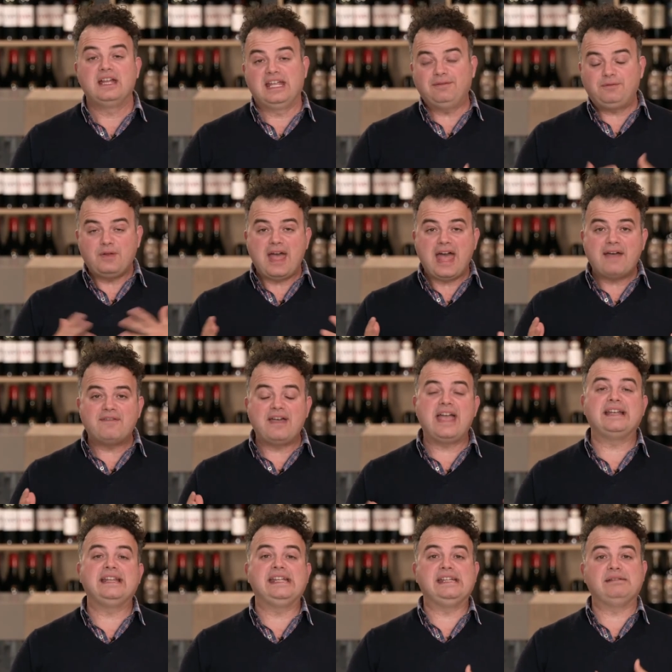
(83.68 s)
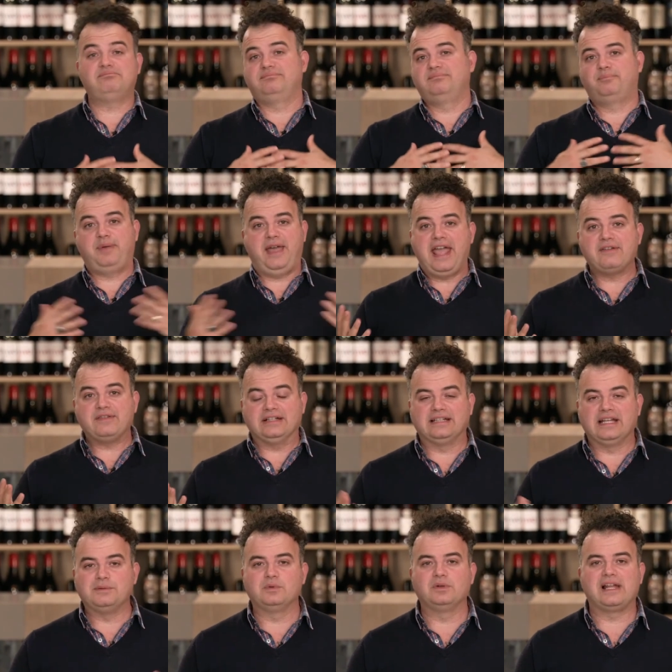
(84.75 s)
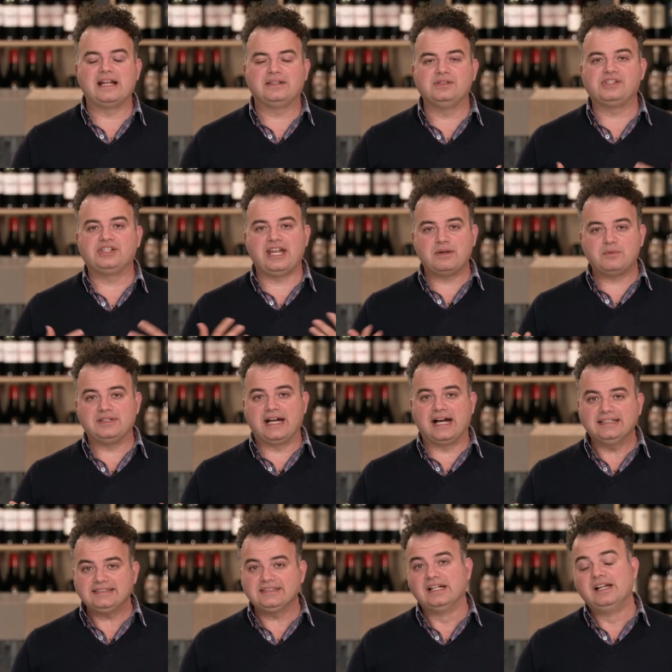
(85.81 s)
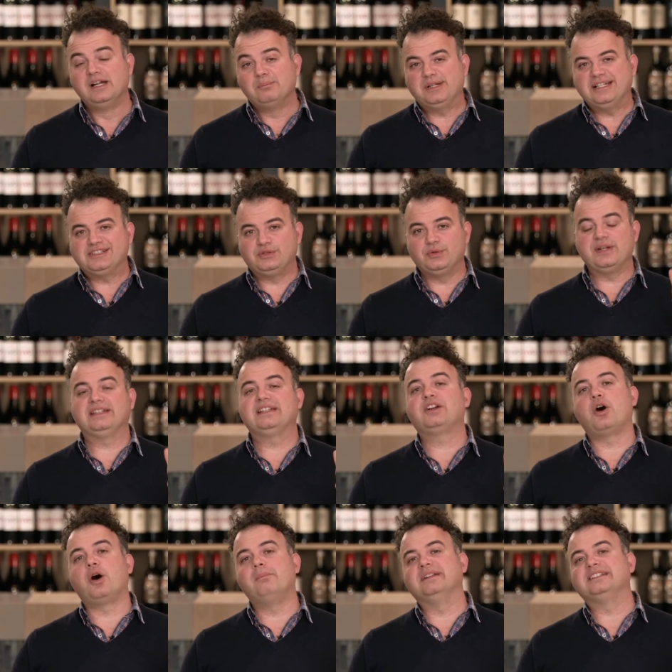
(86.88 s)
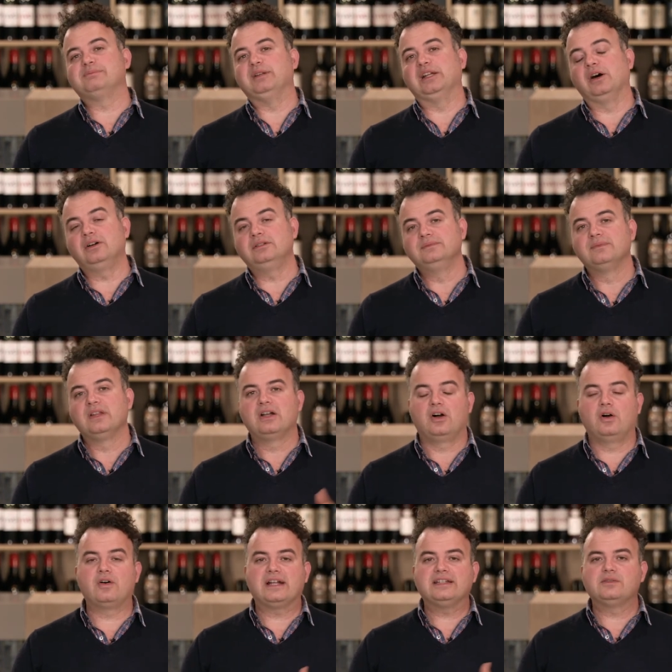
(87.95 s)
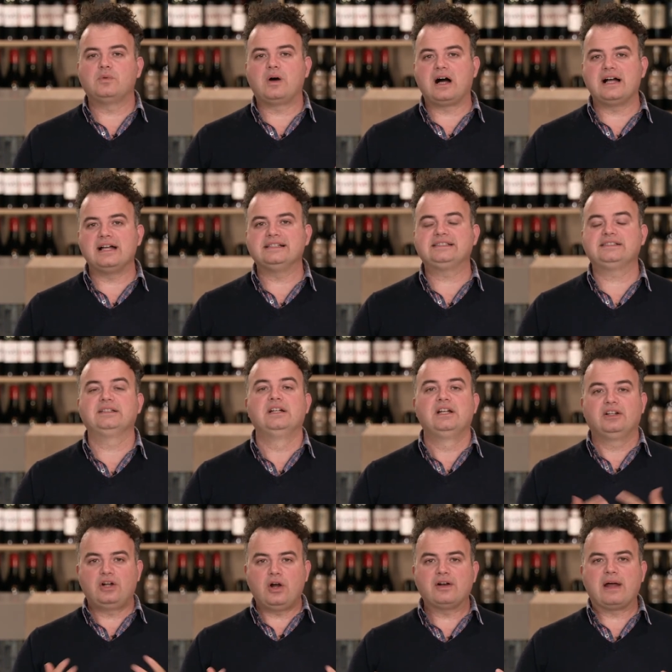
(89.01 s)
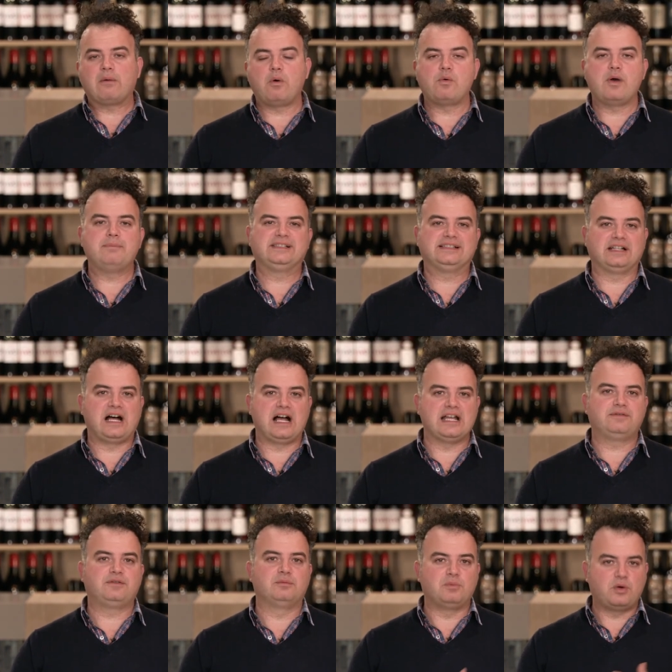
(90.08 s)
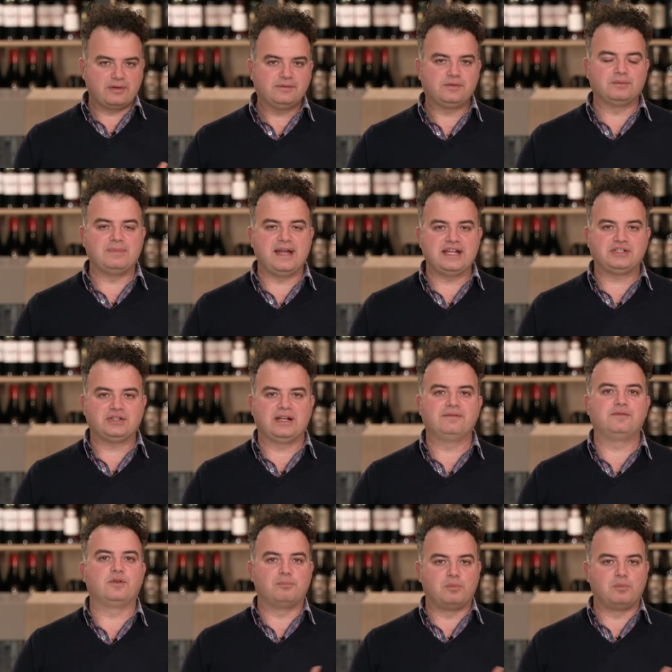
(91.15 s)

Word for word: If you have any pairing that you would like to share with us, please do in the comments below, or otherwise, go on our website for more information and for